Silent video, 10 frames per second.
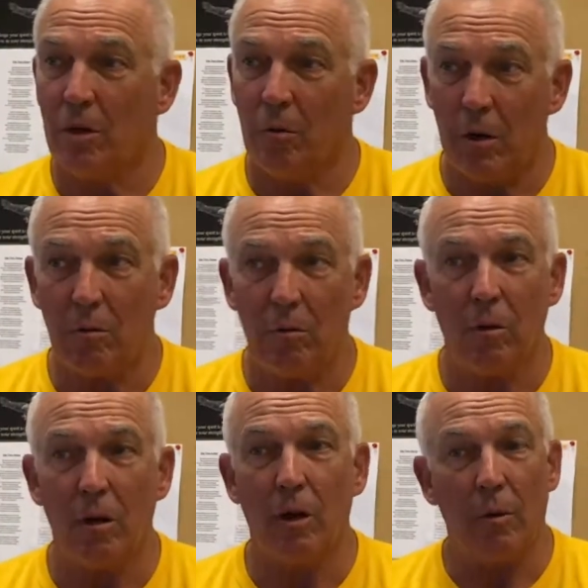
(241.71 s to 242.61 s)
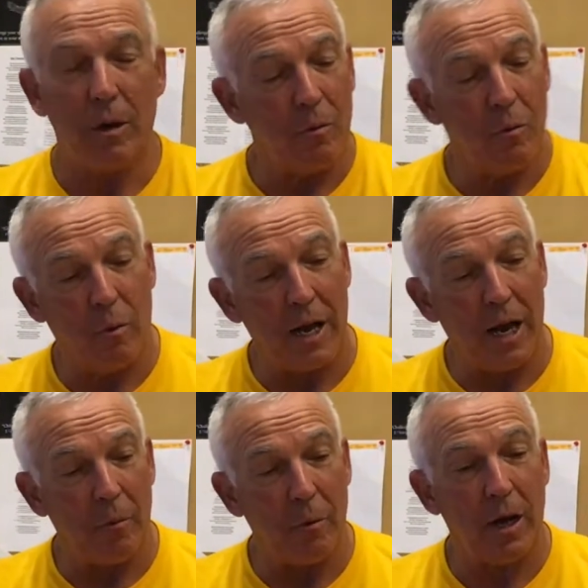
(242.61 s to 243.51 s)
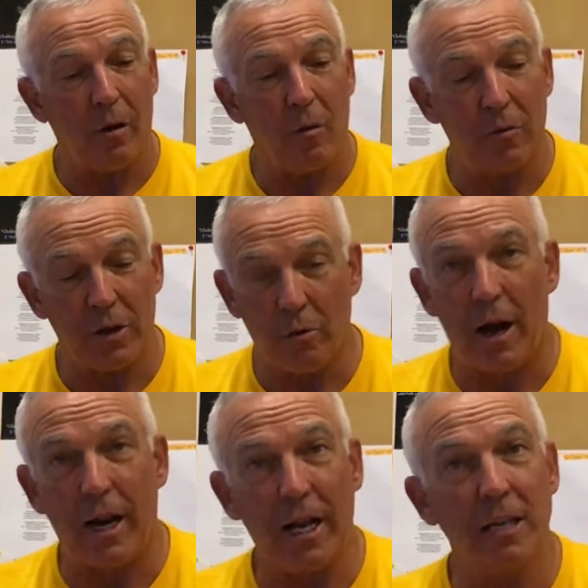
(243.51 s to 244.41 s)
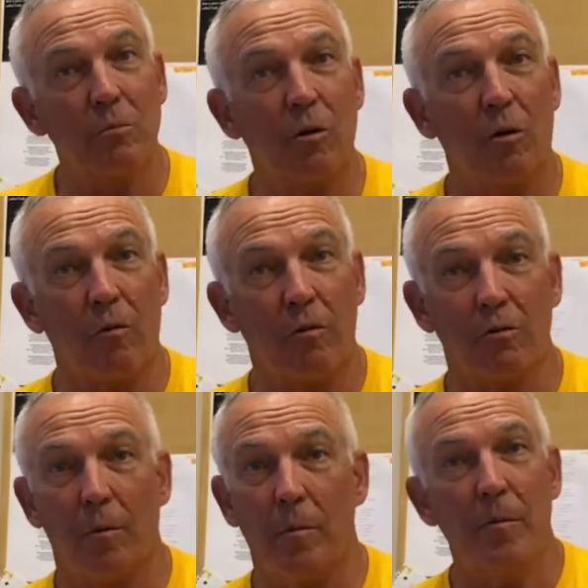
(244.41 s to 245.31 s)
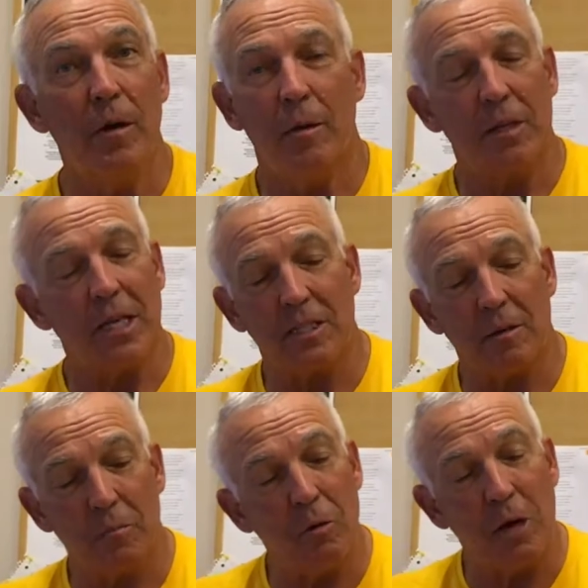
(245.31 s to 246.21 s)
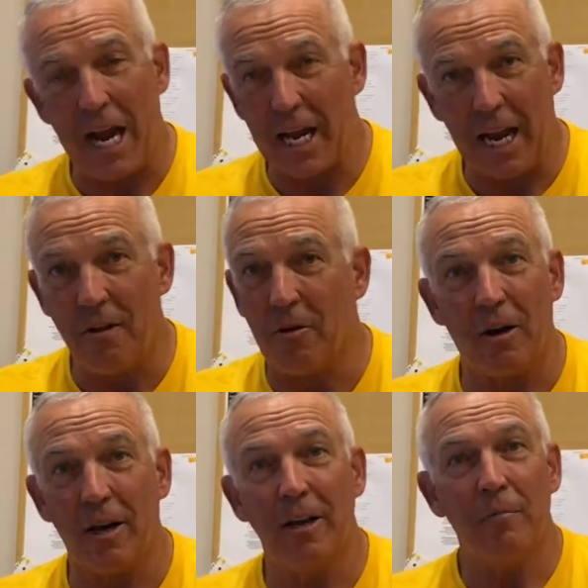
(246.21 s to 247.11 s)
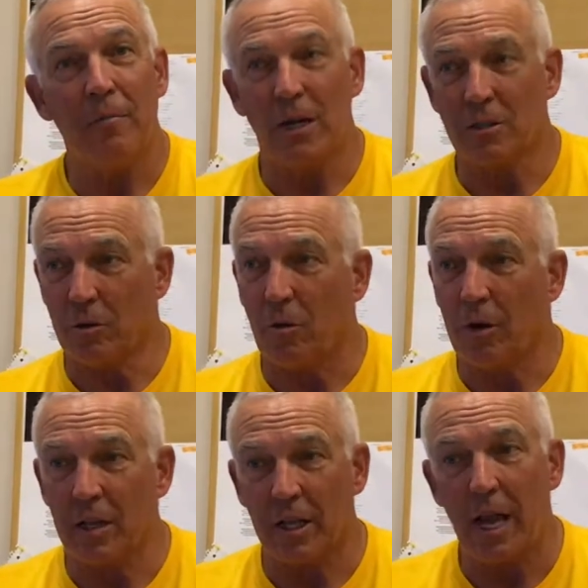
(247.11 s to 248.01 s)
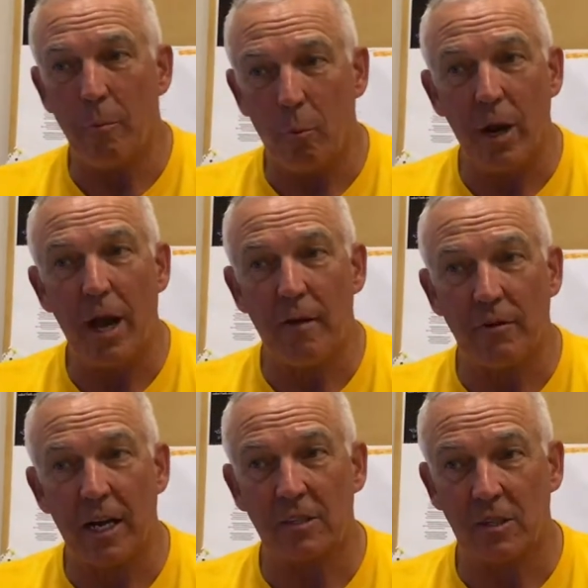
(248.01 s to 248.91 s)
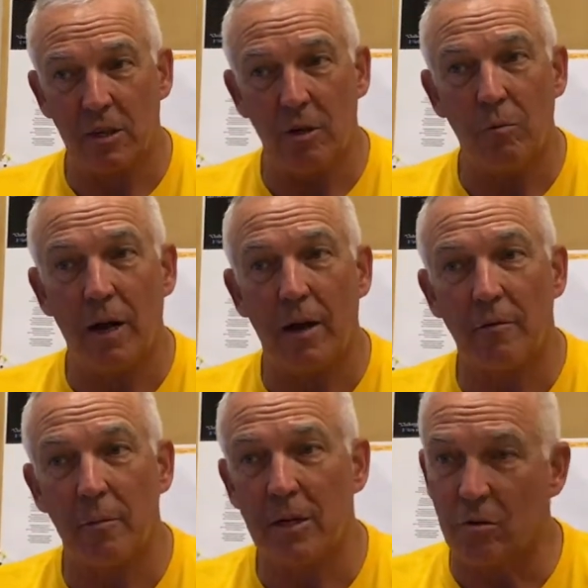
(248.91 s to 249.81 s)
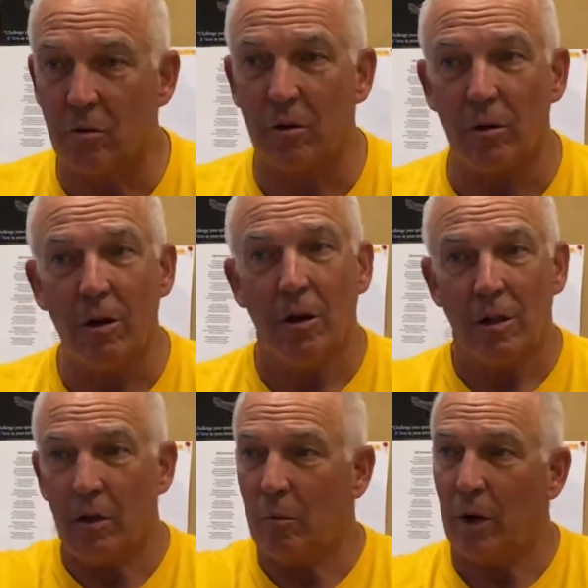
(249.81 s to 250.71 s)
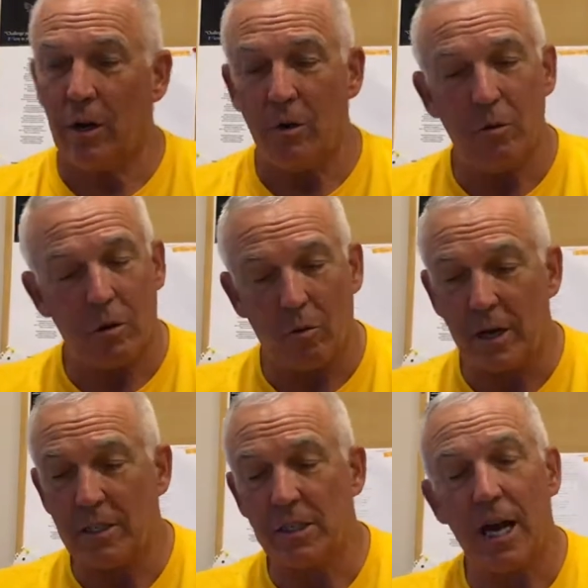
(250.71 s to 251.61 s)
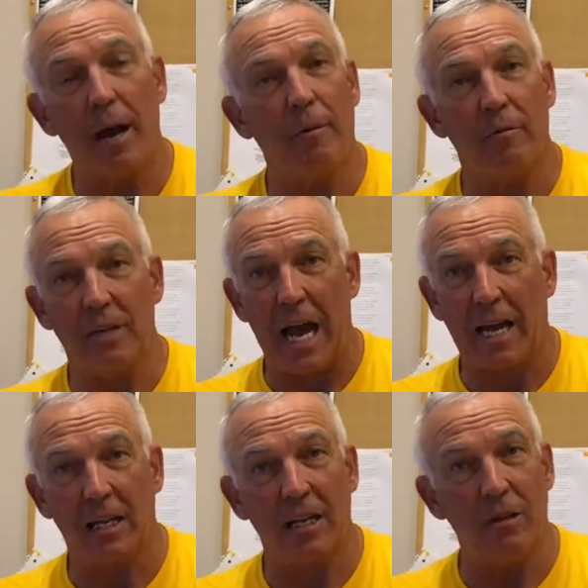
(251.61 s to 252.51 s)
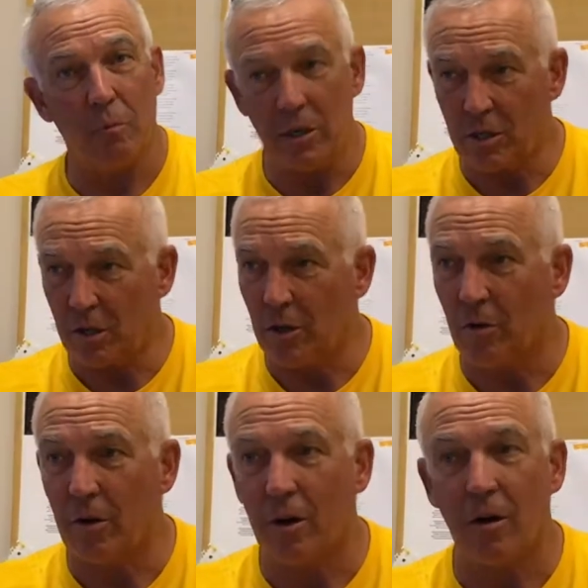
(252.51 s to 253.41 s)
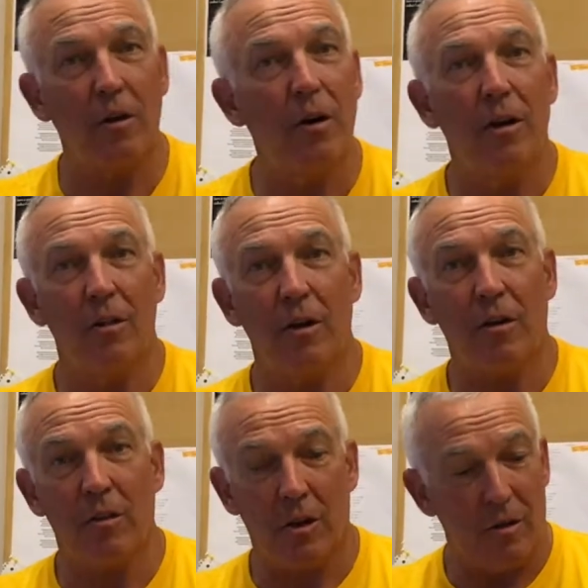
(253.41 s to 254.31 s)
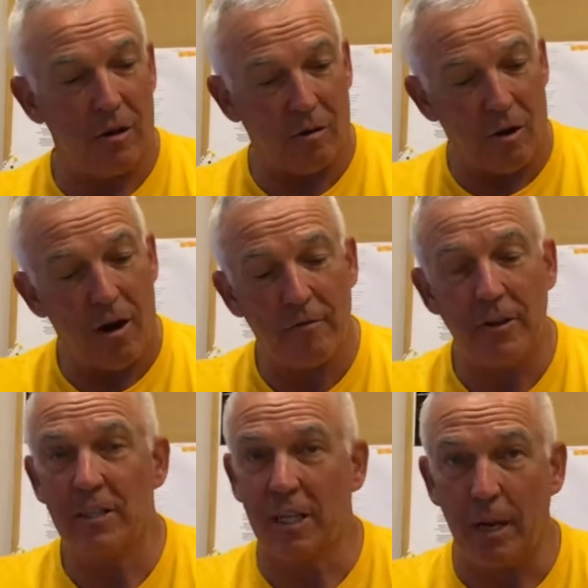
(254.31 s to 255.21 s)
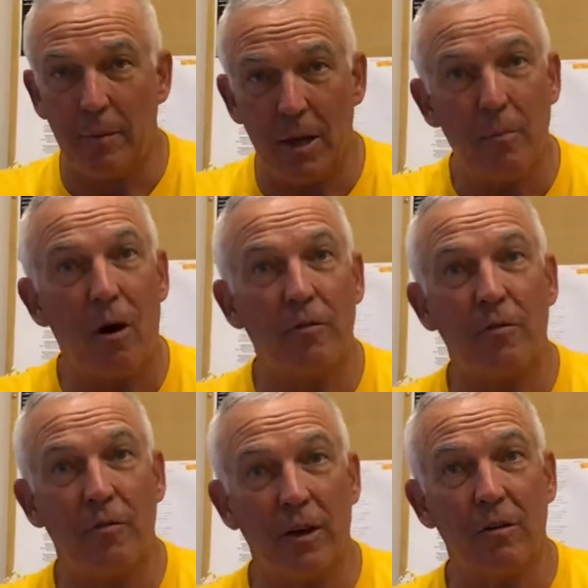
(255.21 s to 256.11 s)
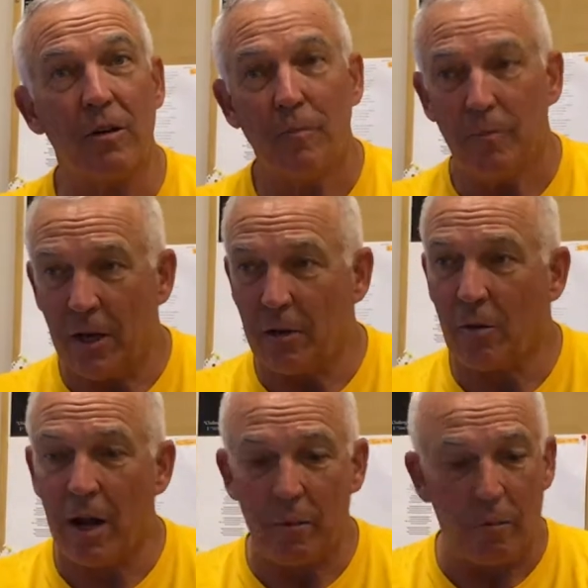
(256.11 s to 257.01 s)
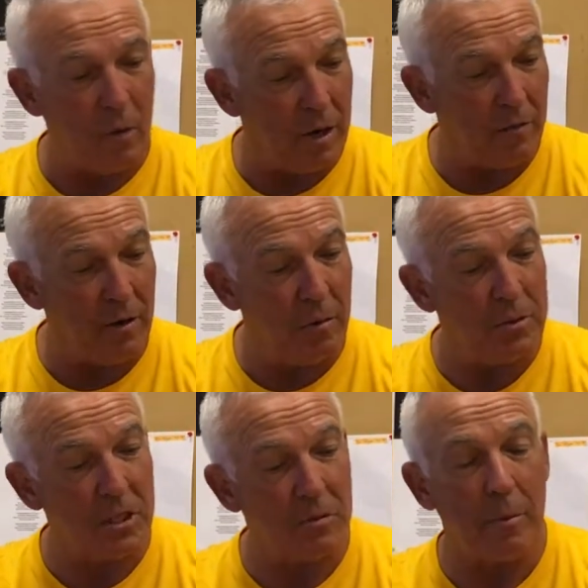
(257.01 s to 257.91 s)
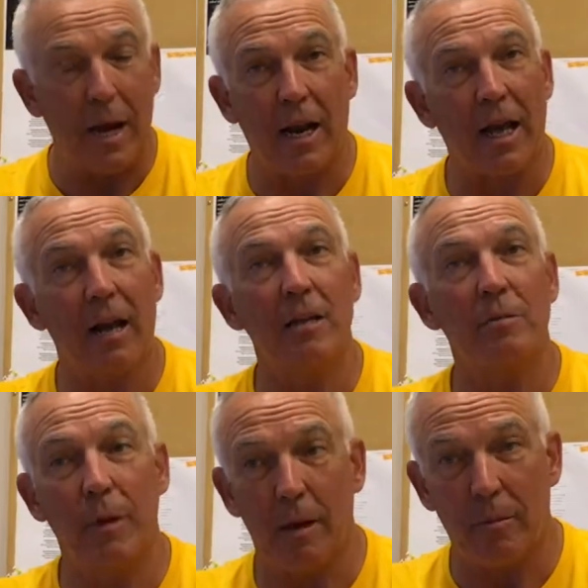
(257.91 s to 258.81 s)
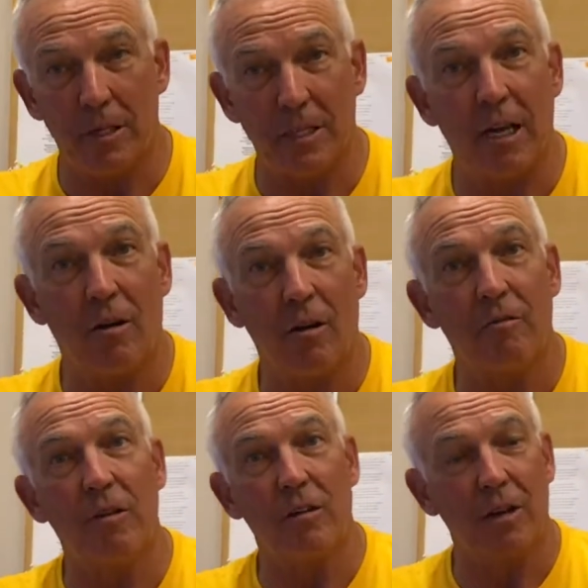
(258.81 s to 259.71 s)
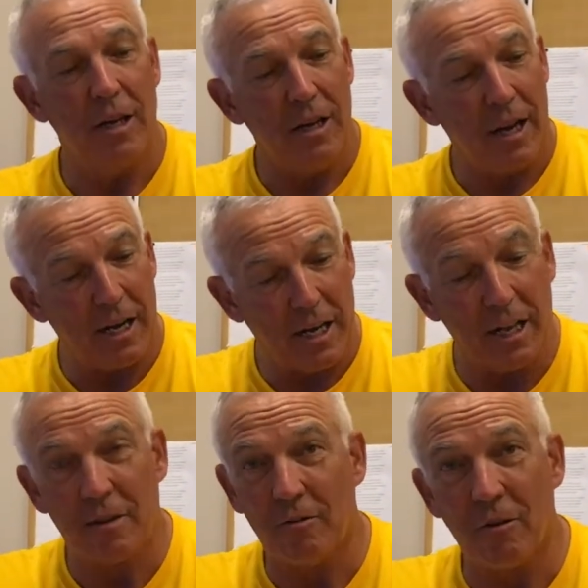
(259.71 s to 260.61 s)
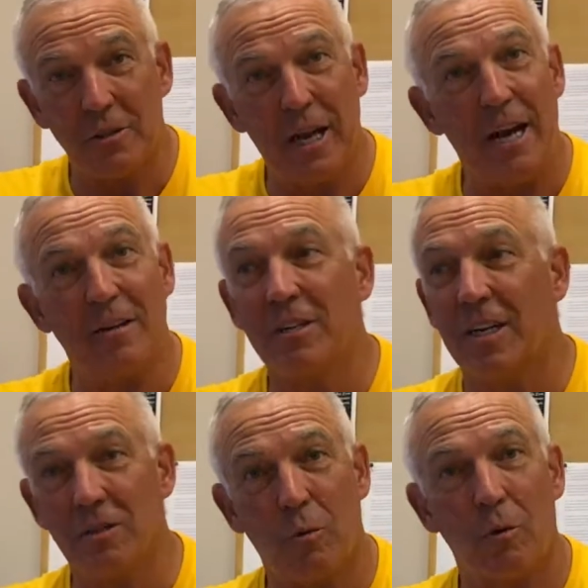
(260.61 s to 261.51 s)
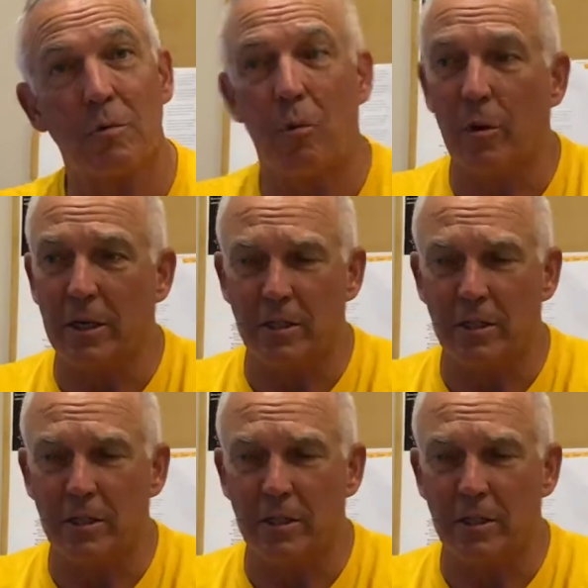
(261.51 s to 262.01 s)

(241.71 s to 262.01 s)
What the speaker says: Well, you know what? We got to hopefully try to get some turnovers from them, but that's something you can't count on. And so going into the game, we have to execute. We have to make sure that we do a great job of tackling, that we secure in their offense, keep them off the field, and try to win the field position battle, and us be able to stay on the field and get the first downs and score some points.